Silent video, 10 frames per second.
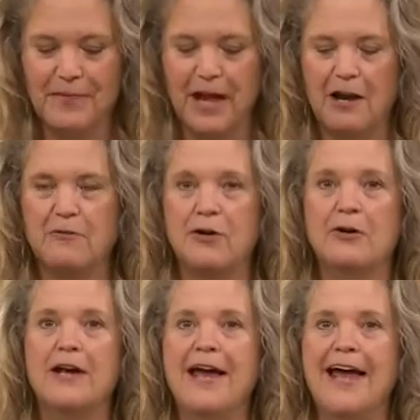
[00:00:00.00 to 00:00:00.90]
out of
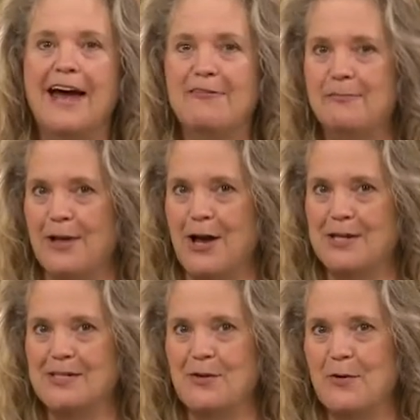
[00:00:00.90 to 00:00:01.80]
your half
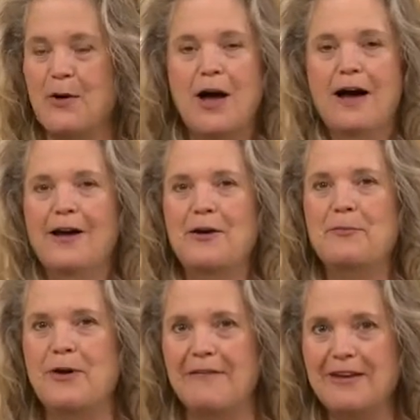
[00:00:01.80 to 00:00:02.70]
blocks. So I
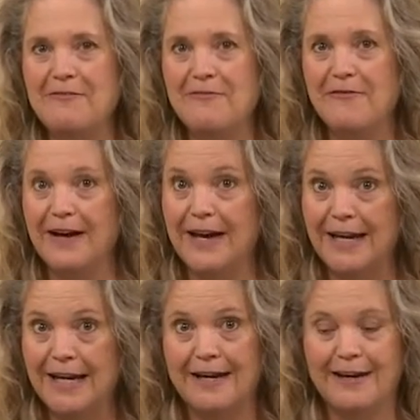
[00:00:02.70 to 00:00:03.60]
hope you're having
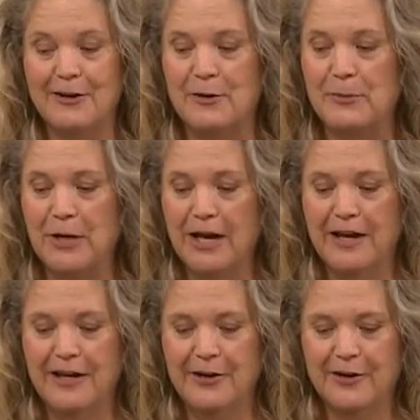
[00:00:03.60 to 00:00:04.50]
fun. I hope
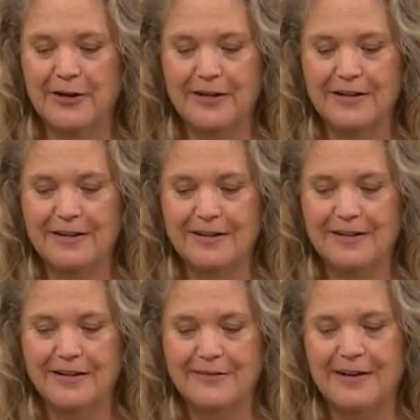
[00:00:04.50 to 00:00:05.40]
you're,
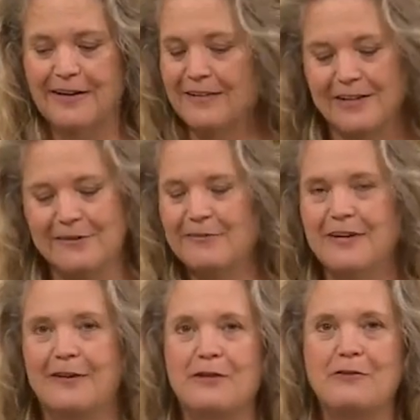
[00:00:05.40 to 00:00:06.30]
well,
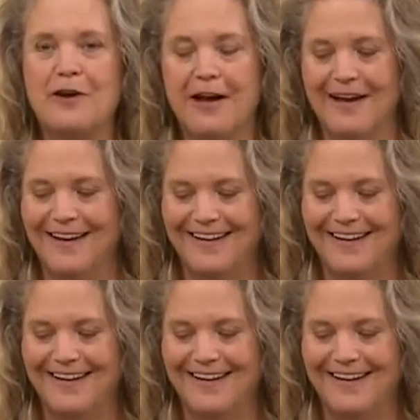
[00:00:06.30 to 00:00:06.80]
if, if you've got,